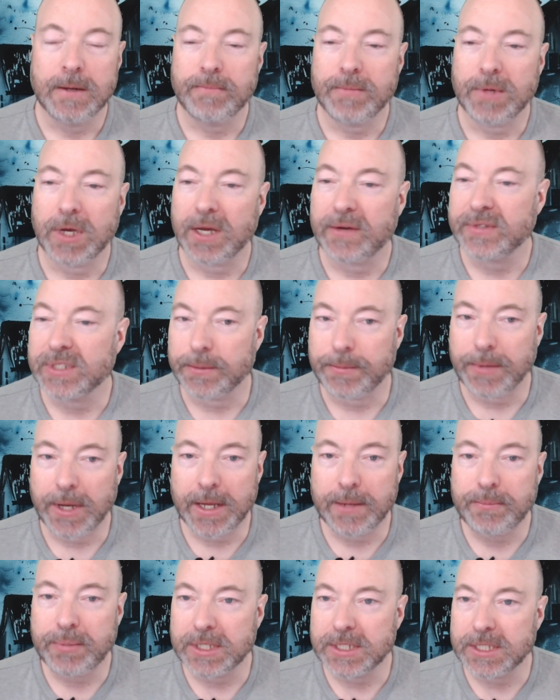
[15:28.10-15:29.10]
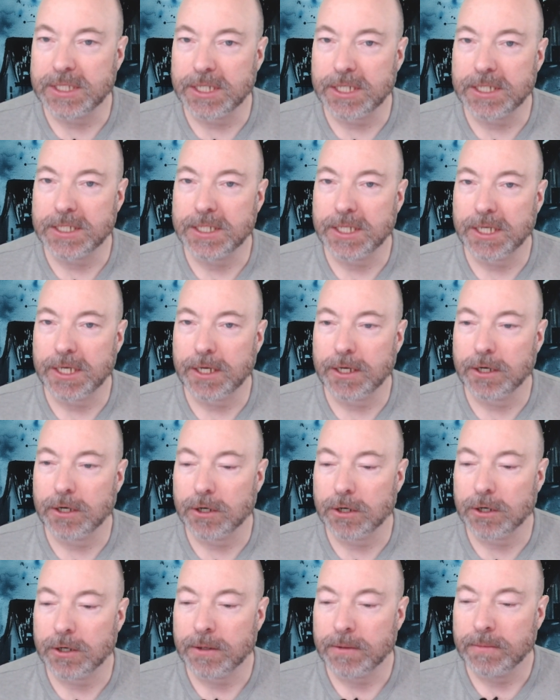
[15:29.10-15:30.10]
I have some NPCs
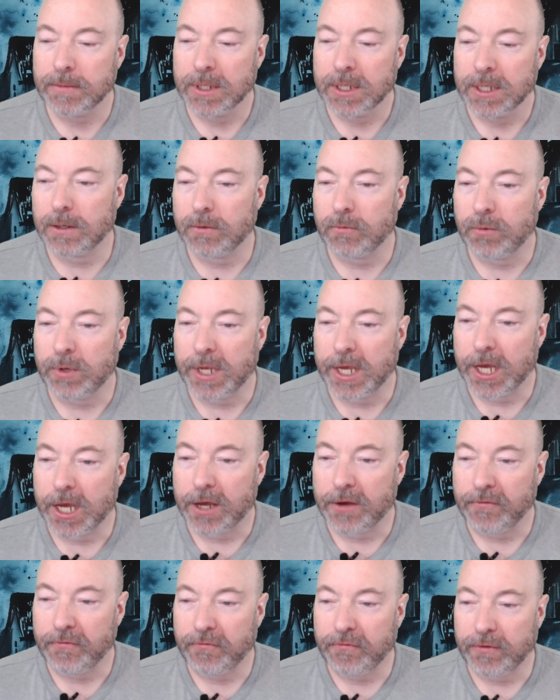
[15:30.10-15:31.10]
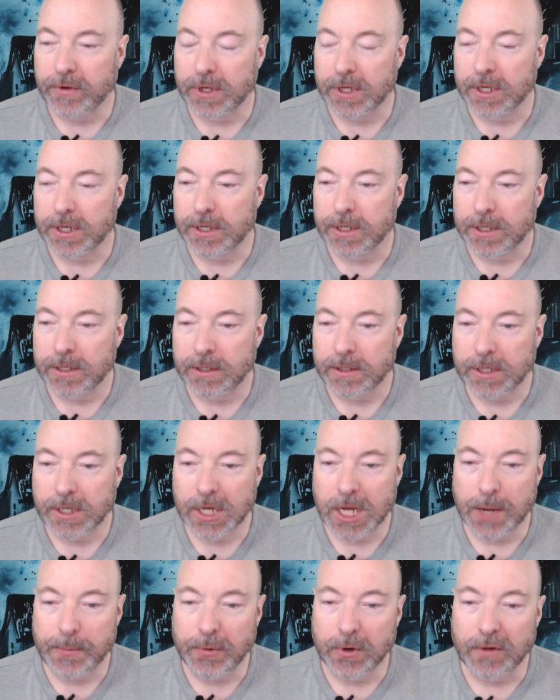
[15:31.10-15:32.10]
here. We have a
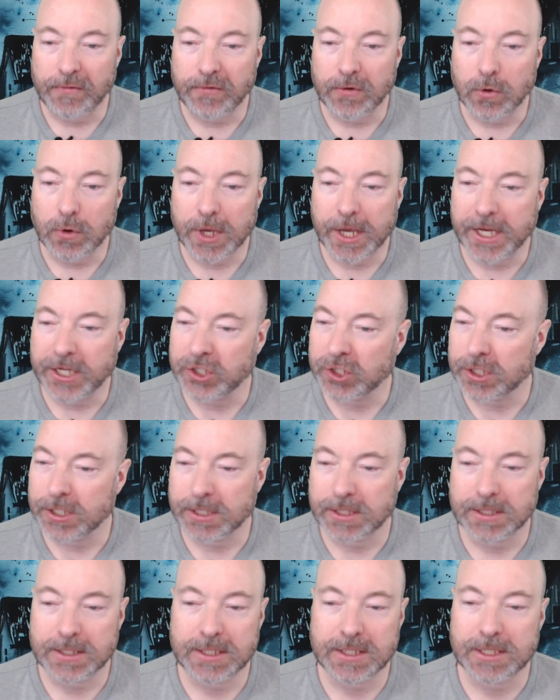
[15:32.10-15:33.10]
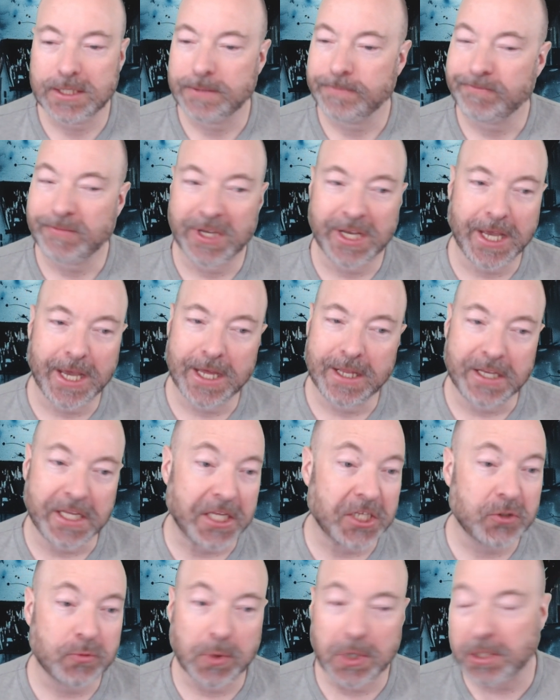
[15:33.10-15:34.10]
couple of locations. Again,
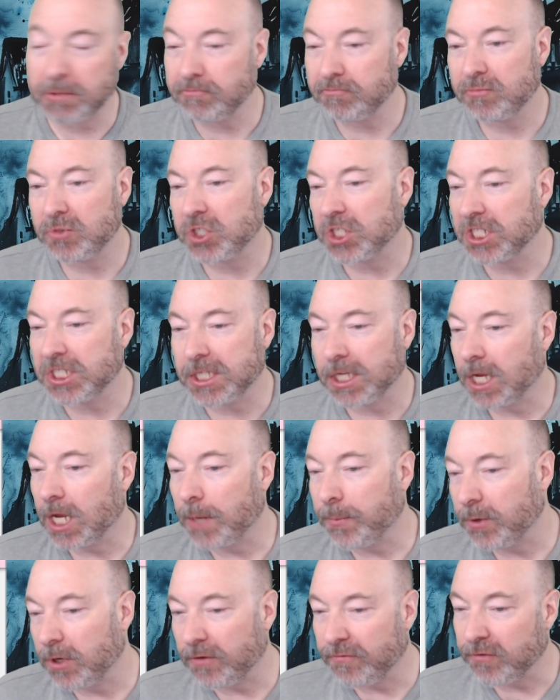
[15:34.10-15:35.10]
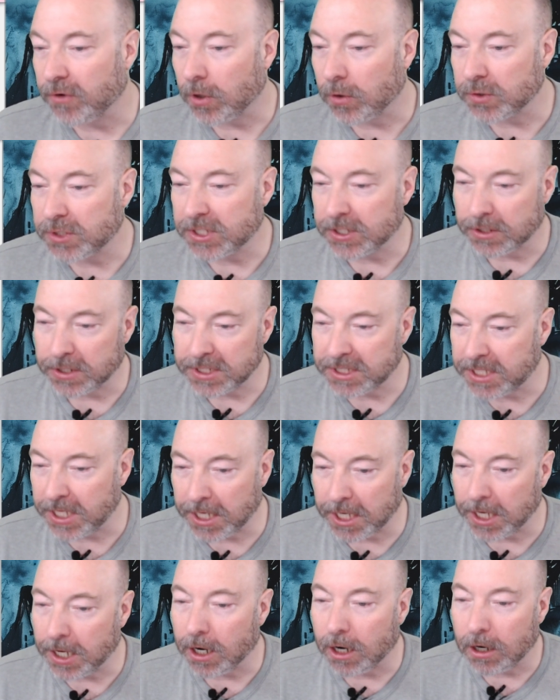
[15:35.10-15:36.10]
each one just a couple of notes on a
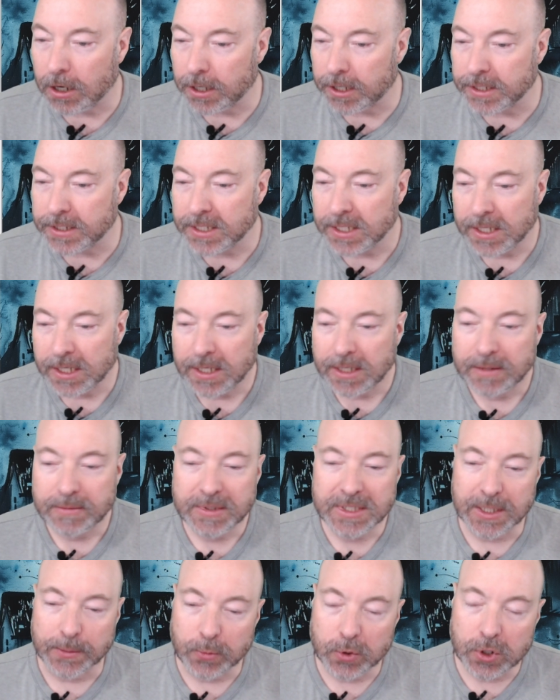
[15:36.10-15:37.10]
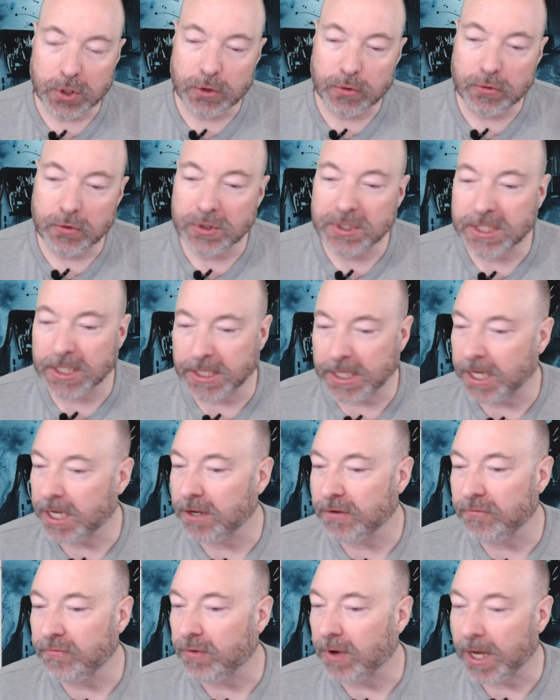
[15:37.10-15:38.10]
sticky card, some clues that they
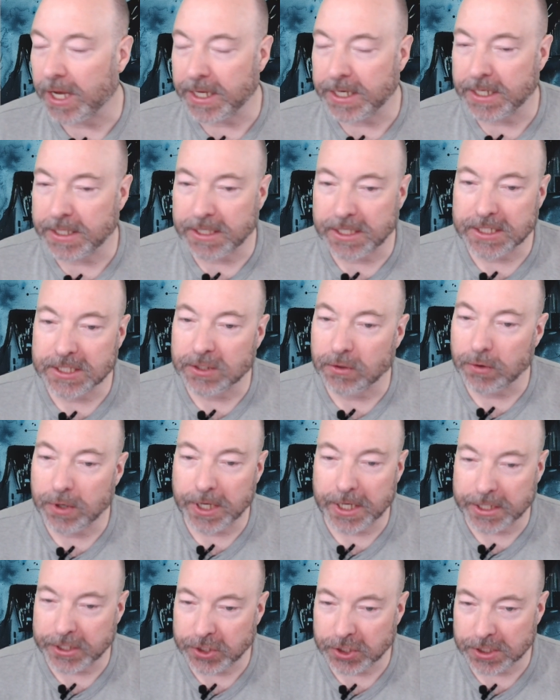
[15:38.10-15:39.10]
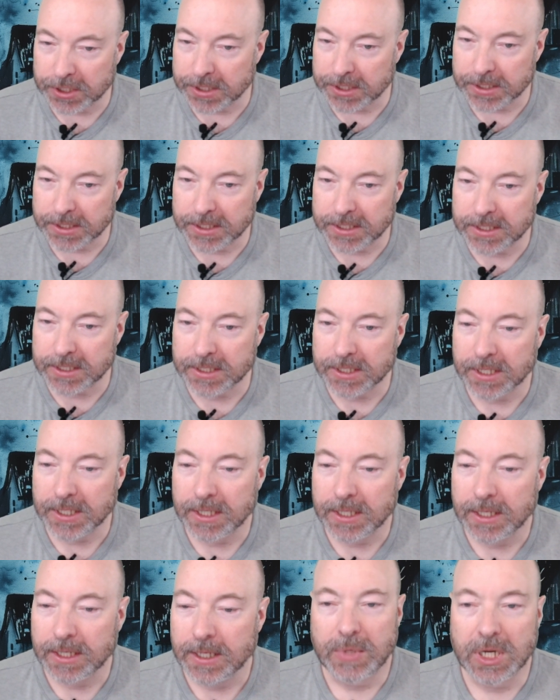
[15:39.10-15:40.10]
can find at these locations,
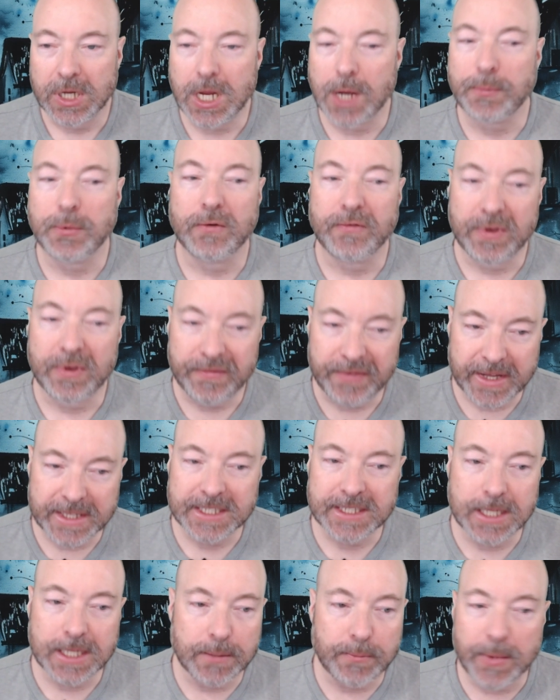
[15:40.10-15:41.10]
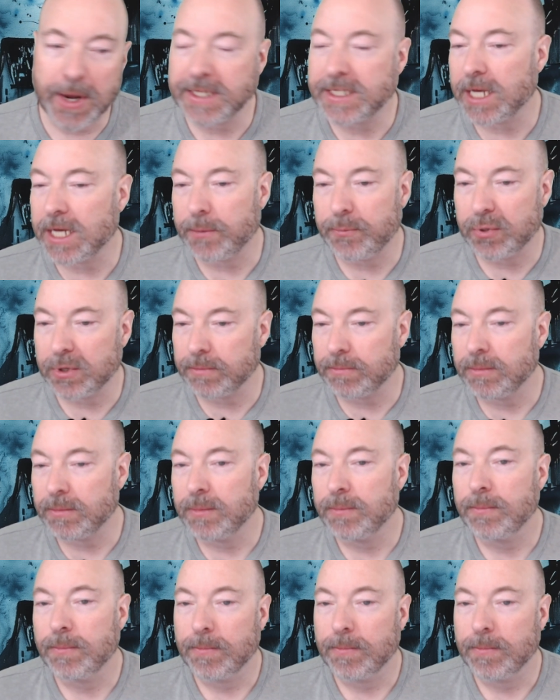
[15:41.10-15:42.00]
a couple of events that might happen,